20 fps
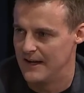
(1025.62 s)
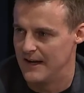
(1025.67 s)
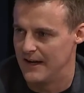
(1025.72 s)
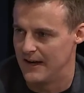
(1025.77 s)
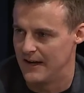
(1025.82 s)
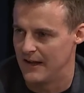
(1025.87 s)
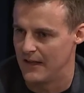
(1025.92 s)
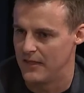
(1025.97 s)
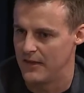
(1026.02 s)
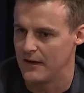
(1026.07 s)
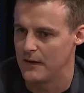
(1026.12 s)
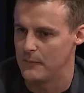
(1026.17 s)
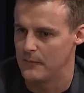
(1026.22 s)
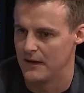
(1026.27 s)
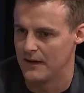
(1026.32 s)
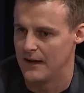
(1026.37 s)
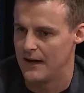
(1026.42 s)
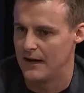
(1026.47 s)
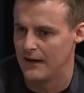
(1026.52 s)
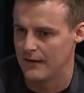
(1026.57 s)
And I think
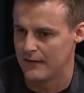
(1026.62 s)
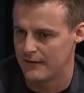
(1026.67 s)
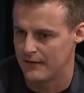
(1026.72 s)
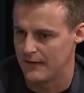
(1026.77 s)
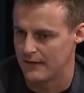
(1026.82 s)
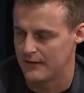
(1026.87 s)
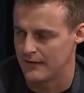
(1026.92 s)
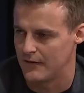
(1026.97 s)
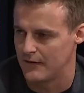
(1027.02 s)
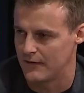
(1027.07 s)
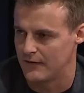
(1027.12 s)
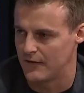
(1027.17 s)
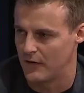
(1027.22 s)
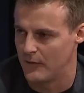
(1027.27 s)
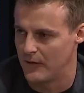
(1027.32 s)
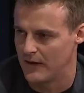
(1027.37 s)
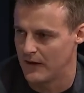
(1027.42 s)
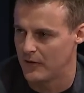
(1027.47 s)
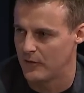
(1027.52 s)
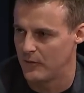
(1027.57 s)
Malala says it so
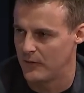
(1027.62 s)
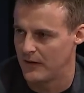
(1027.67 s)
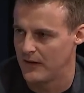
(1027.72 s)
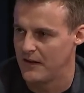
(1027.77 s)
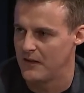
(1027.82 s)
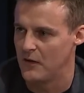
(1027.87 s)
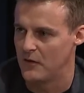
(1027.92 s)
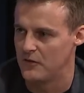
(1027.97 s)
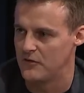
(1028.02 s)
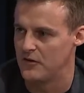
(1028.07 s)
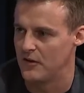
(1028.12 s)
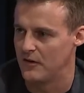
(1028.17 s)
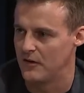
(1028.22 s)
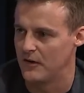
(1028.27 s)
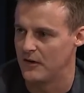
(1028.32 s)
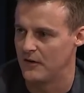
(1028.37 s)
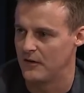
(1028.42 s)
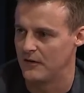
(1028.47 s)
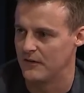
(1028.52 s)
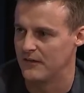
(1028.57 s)
eloquently, those young
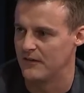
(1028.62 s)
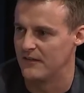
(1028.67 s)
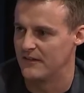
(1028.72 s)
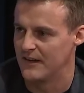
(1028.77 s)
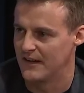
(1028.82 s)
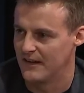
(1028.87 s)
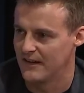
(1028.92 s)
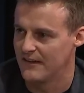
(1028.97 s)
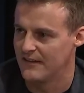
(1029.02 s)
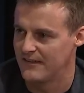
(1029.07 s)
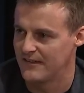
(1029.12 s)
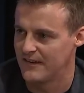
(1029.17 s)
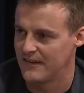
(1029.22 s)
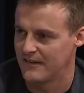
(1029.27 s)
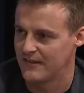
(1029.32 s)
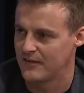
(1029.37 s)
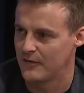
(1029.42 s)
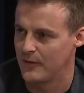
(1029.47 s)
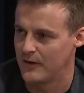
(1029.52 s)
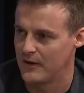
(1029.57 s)
girls in Delhi said
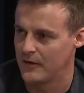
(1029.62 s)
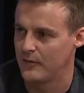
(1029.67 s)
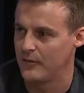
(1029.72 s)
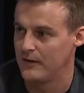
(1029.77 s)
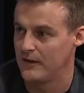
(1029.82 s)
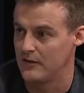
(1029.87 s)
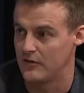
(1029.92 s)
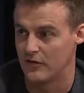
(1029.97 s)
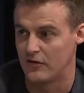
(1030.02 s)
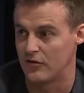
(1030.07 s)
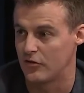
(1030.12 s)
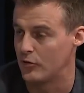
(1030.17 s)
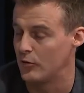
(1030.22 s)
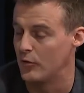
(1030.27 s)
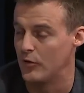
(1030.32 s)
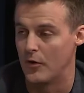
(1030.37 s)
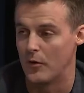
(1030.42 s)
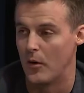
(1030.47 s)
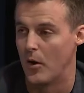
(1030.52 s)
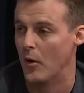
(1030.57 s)
it so eloquently, just
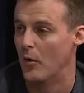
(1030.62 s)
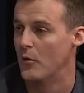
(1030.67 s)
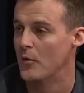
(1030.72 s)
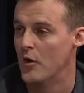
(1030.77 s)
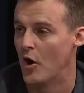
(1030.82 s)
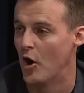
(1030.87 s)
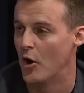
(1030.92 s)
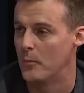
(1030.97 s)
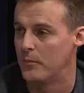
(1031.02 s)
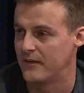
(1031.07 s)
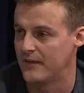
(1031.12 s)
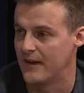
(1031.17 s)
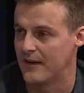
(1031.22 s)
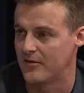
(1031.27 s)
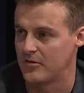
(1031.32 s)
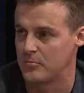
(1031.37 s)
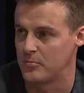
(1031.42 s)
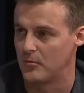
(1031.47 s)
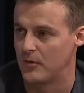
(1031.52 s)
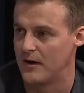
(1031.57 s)
through their own hopes and
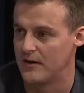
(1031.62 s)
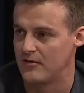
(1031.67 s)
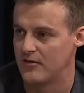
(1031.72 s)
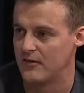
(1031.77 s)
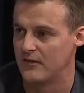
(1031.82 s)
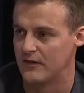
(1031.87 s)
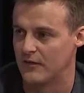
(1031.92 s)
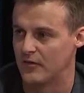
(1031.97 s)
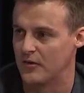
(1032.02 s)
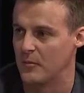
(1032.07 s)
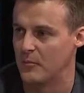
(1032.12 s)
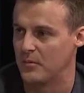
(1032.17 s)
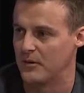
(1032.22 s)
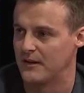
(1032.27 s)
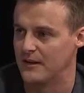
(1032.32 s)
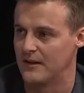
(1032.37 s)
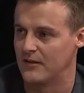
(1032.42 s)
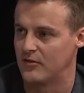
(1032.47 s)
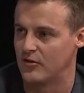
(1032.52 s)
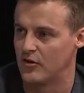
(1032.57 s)
aspirations of
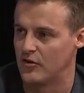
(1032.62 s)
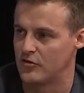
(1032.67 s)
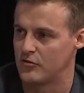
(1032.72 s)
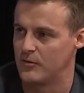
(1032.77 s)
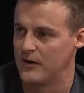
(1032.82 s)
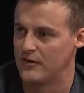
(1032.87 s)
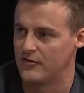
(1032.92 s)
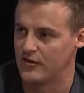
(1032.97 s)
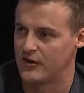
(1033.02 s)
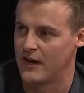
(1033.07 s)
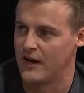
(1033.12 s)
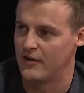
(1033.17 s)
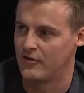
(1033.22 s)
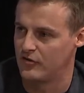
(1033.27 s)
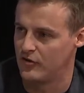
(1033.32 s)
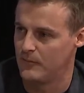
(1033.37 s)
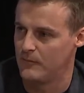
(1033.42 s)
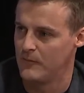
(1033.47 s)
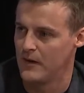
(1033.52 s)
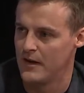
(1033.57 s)
completing tertiary
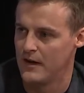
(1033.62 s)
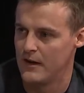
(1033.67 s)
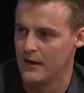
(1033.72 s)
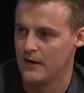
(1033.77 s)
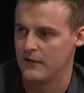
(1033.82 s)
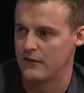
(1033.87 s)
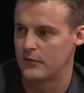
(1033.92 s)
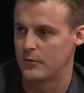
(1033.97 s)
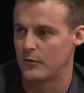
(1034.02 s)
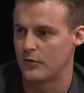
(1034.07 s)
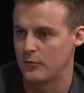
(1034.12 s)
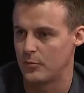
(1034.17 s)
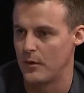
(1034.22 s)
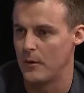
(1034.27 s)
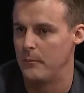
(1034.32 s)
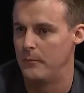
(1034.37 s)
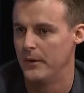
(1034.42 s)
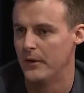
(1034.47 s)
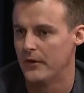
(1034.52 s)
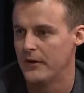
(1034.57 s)
education. So, as we're
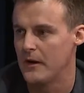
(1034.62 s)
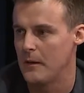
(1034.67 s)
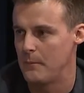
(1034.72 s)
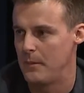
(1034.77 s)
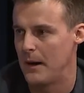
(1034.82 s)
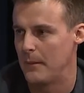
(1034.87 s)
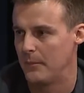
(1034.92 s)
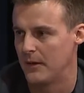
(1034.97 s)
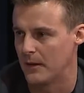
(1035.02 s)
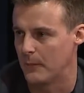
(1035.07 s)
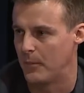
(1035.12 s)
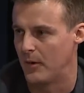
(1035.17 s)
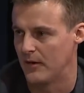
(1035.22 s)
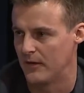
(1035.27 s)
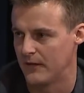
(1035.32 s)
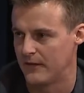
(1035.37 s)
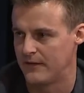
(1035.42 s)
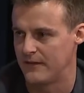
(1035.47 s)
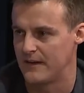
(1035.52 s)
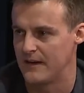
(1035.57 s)
building public
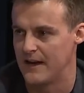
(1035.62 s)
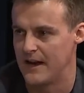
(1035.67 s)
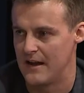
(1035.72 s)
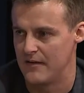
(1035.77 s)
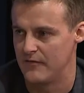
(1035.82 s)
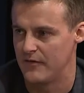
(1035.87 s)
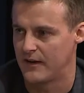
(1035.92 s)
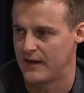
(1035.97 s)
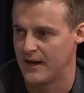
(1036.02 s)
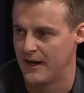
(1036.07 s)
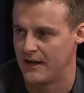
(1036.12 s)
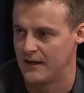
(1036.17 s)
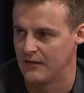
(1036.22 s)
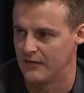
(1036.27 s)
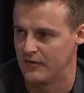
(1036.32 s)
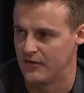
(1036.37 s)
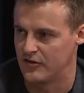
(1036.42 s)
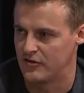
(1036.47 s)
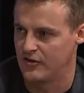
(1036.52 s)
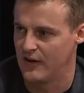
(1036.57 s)
policy and advocating
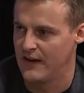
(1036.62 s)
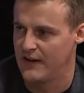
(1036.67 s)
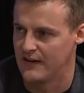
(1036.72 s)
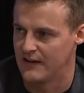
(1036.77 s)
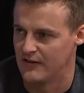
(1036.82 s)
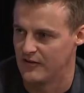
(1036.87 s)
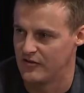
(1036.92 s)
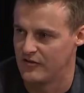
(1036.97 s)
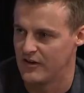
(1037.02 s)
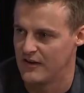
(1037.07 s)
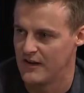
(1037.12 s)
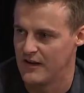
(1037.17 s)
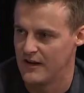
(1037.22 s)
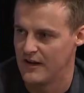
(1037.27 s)
for change,